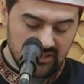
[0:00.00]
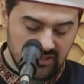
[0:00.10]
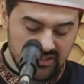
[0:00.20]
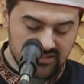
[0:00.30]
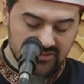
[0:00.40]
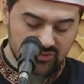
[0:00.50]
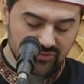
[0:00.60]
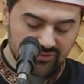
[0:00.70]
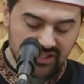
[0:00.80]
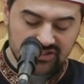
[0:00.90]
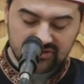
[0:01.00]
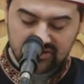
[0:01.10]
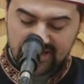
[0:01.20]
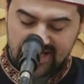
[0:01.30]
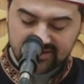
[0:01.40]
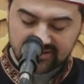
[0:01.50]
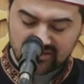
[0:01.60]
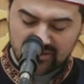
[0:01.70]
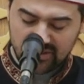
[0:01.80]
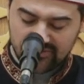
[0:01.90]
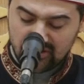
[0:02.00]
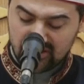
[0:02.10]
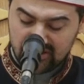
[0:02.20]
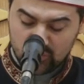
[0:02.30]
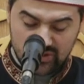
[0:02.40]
is to reach the next Ramadan